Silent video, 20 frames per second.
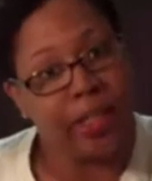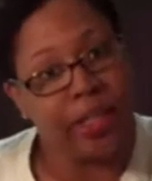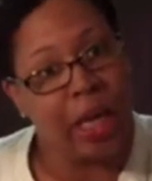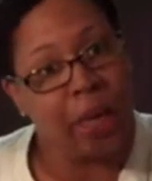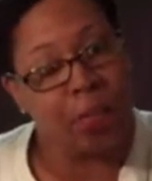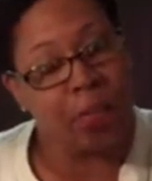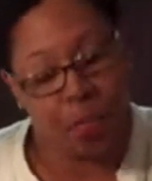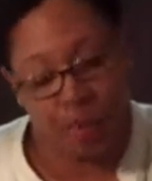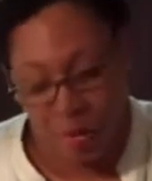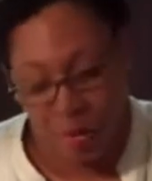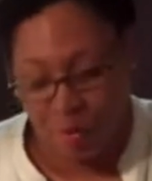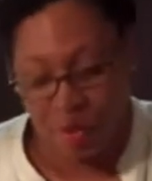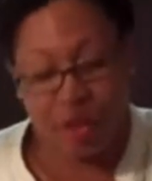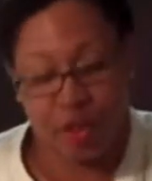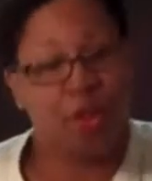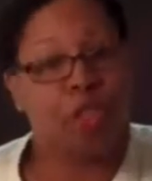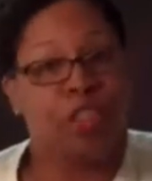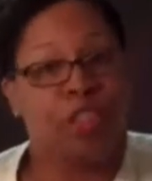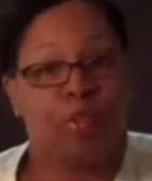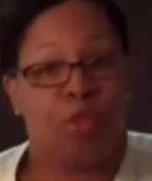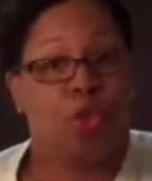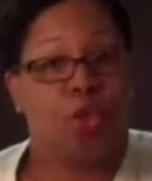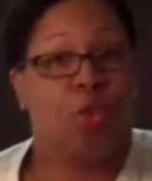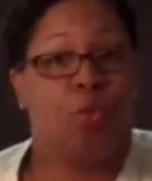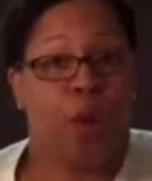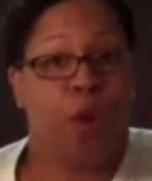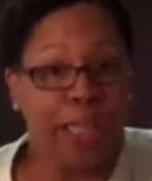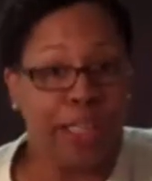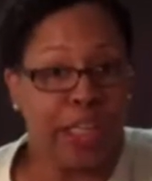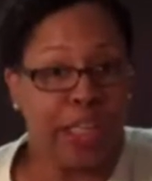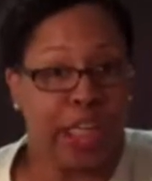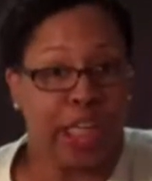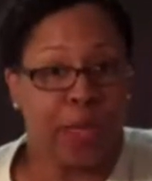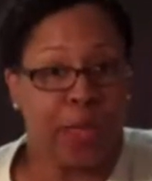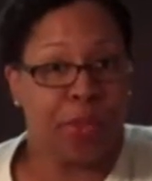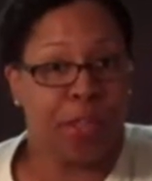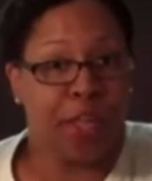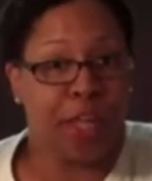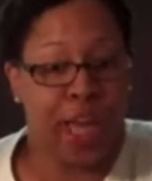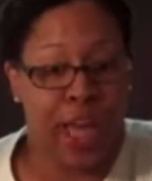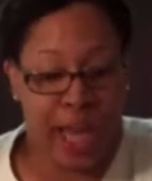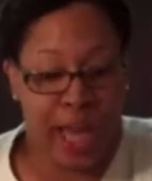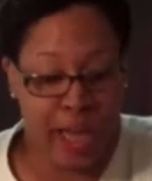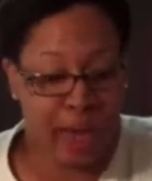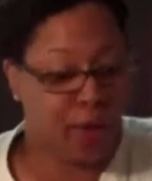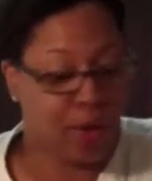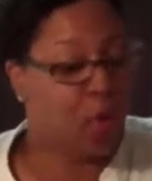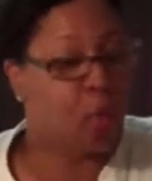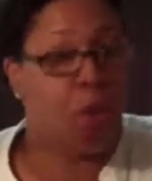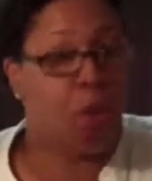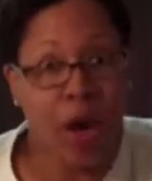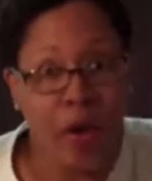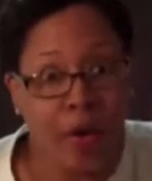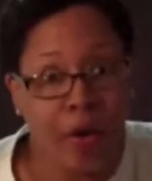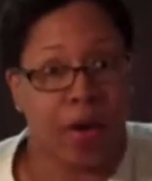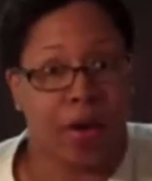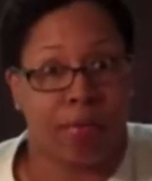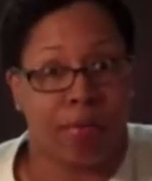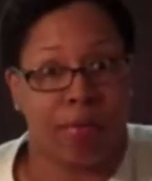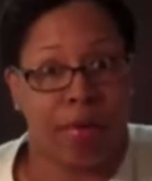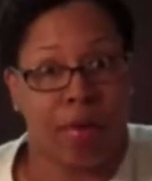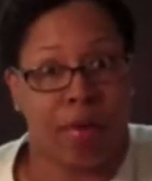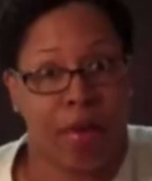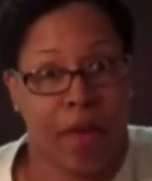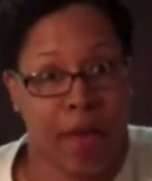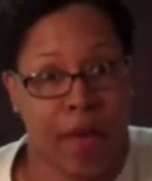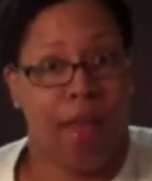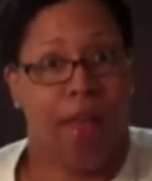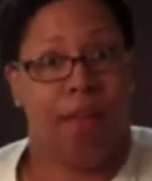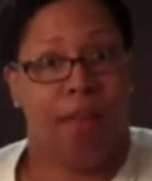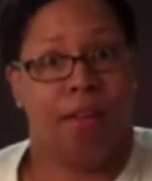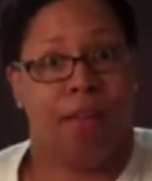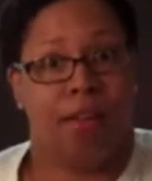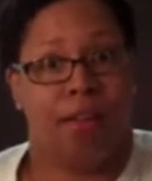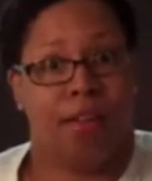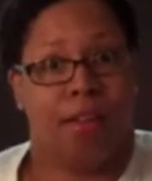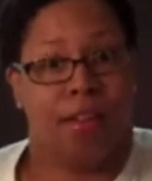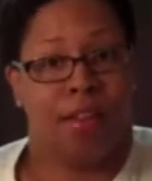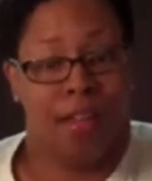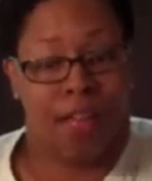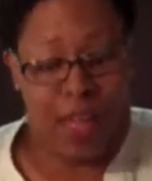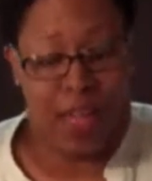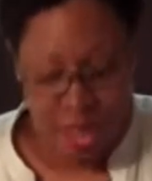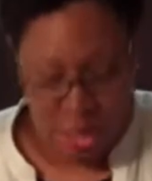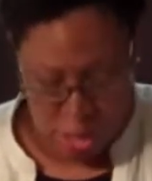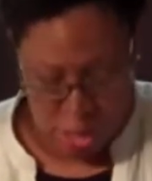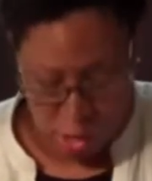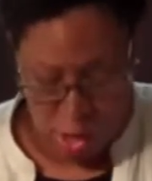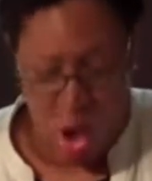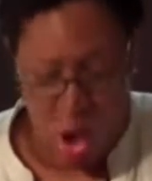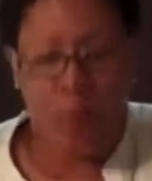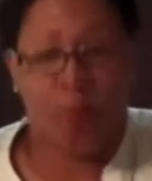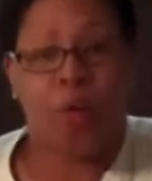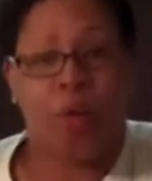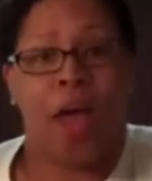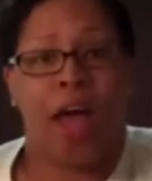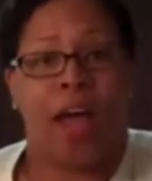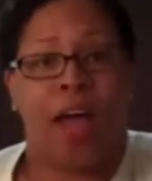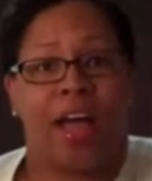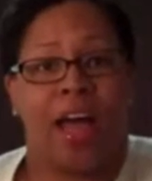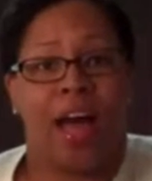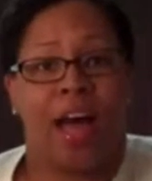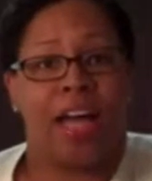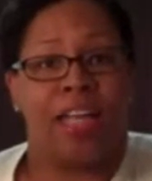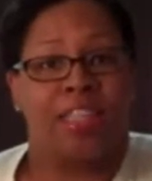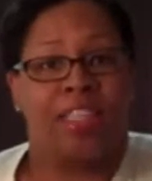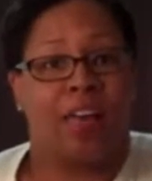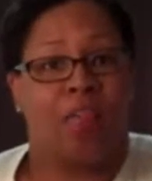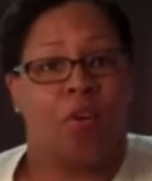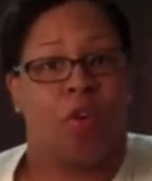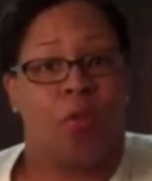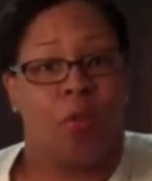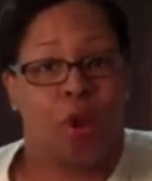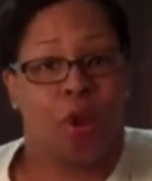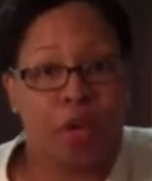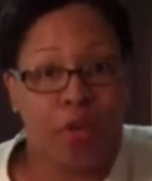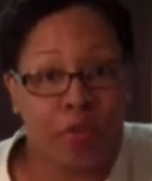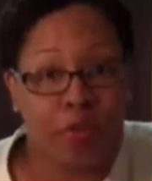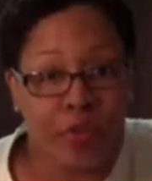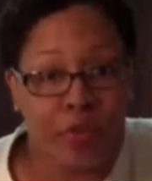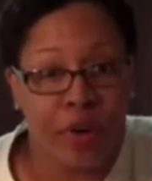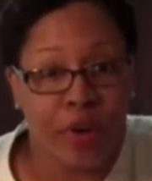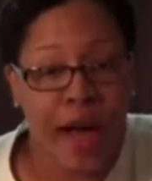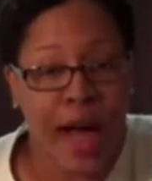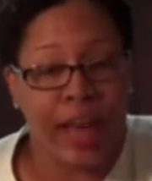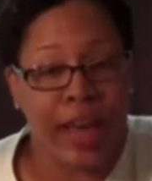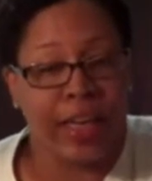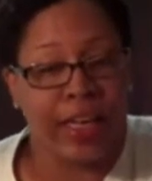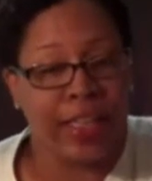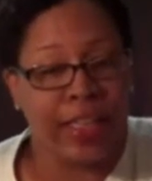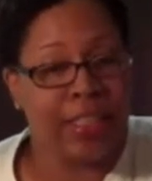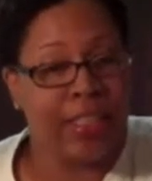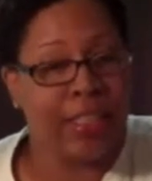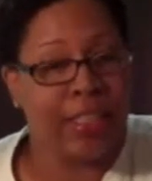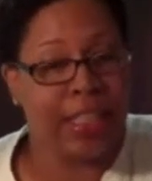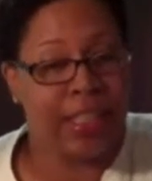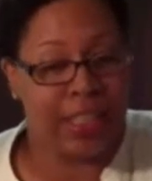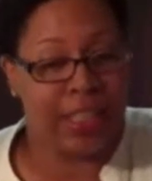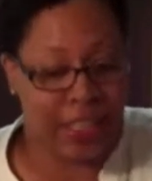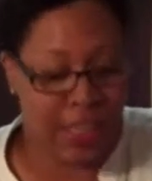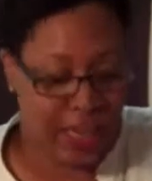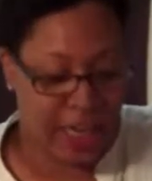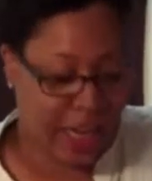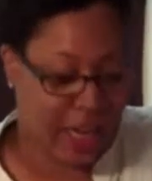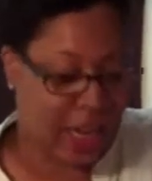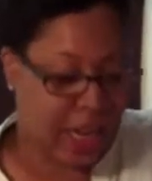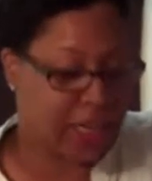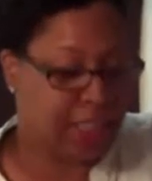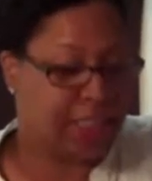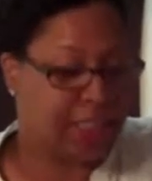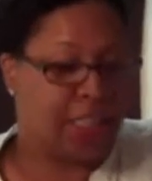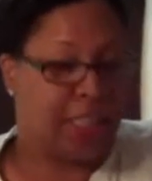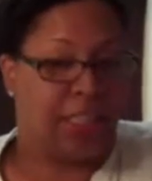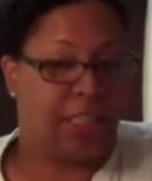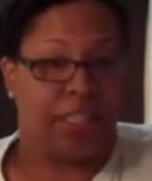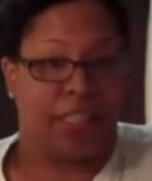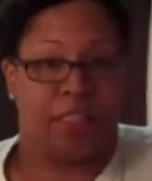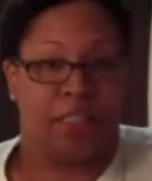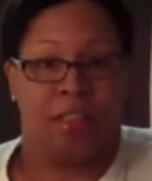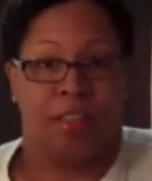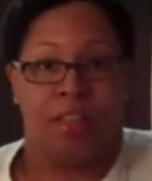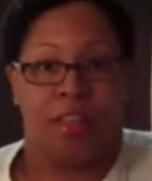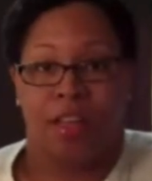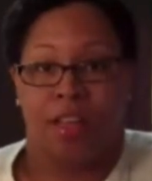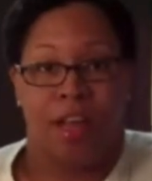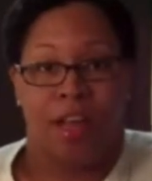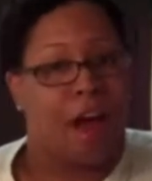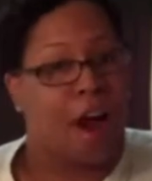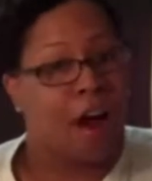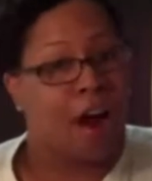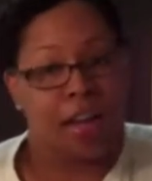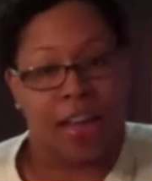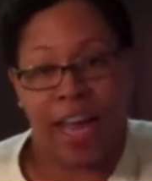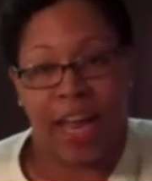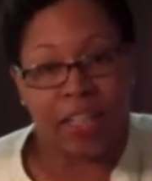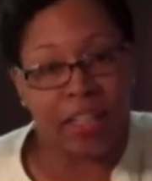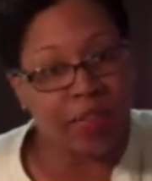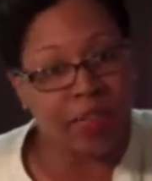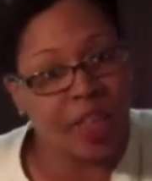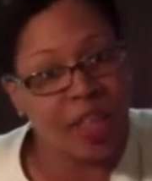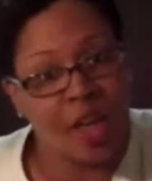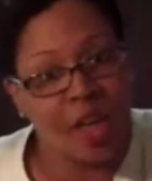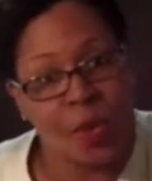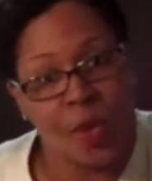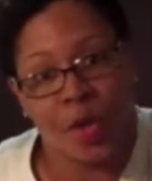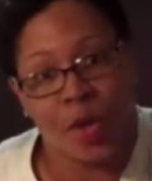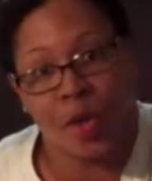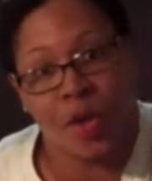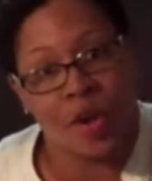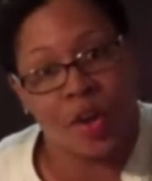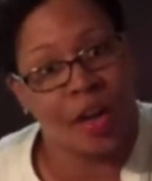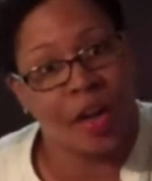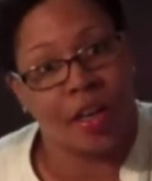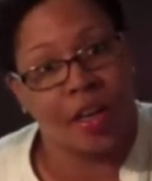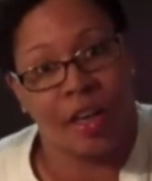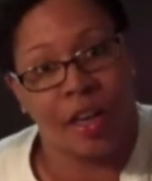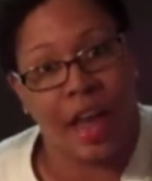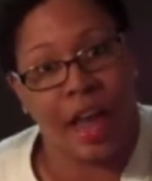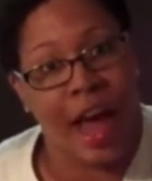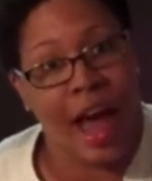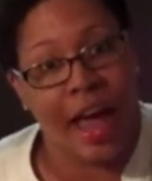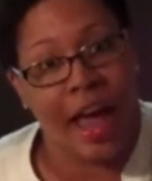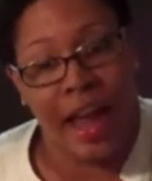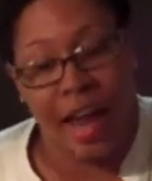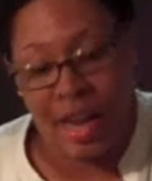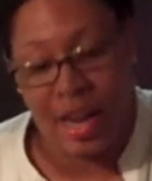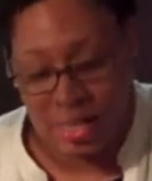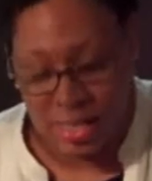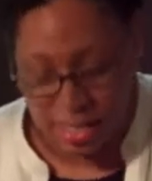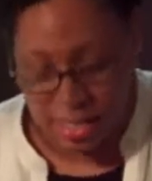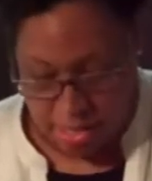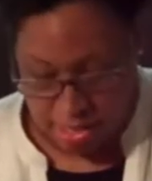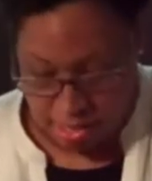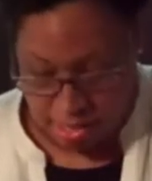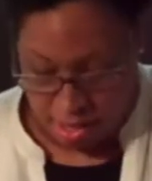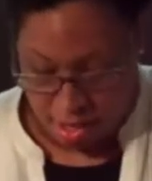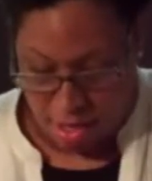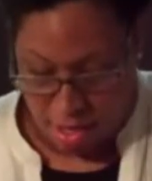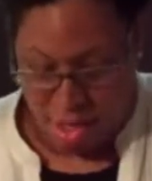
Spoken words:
table. But for those of you who watch Cooking with Kay, welcome, okay? So I hope you guys have a wonderful holiday season. Again, like I said, this is our last video. We're going on a little hiatus.